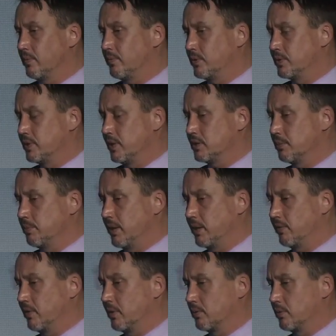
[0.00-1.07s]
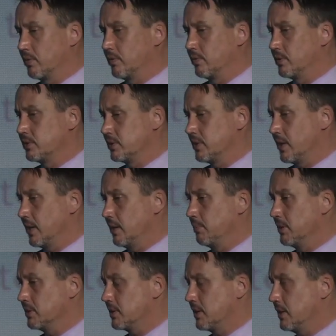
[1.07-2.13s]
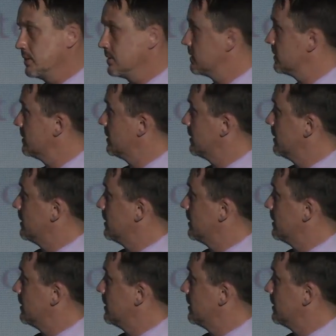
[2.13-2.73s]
First National Bank of Elk River versus IMS case,